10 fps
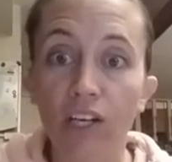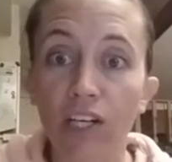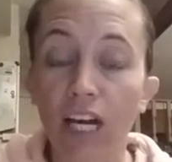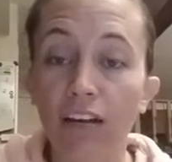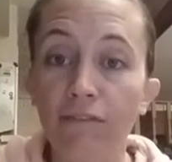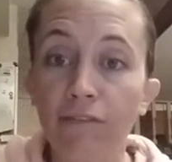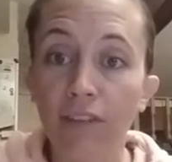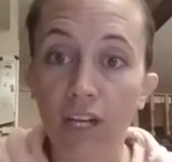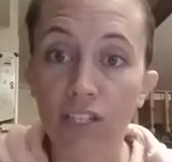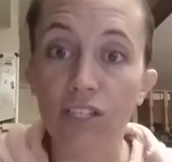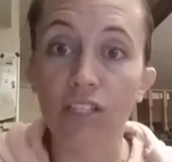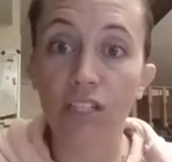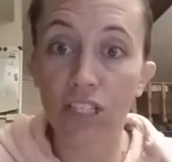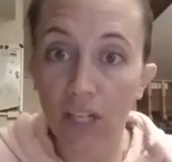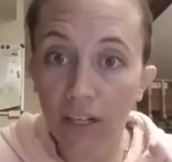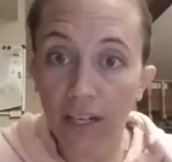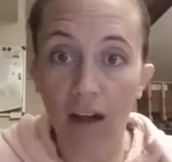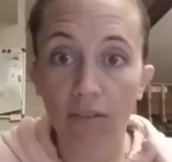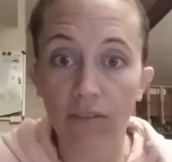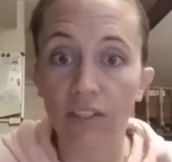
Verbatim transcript: You got to flush the junk out.